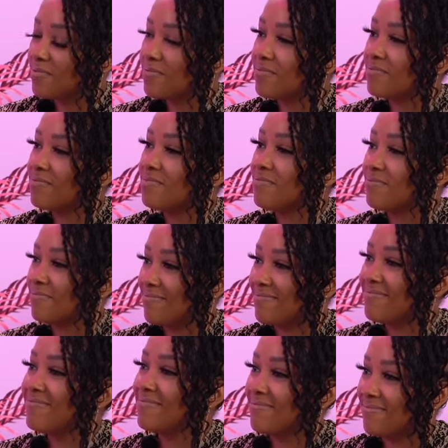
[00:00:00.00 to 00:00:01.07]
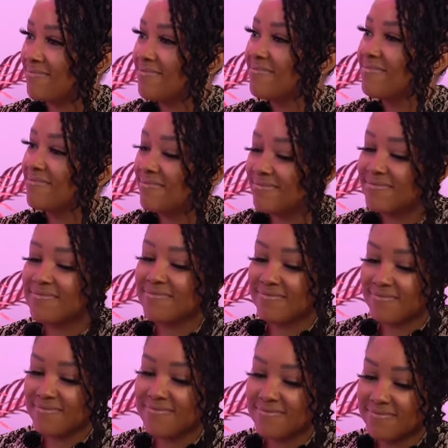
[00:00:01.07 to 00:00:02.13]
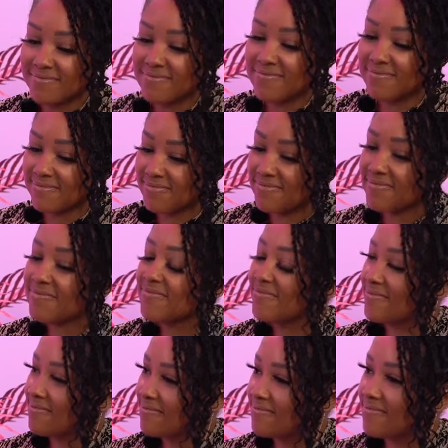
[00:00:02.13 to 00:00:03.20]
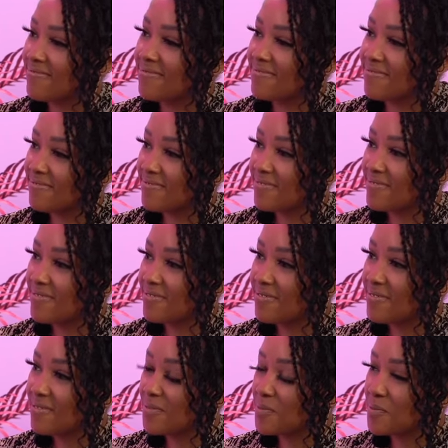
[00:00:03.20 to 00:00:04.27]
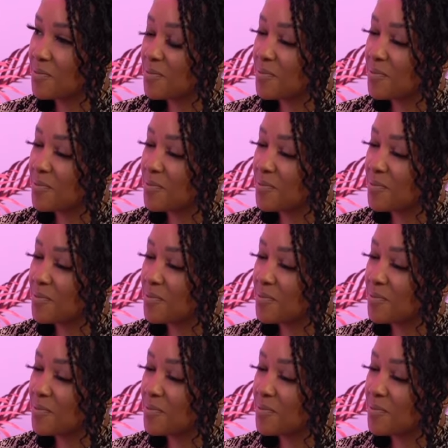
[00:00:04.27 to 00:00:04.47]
This person isn't speaking.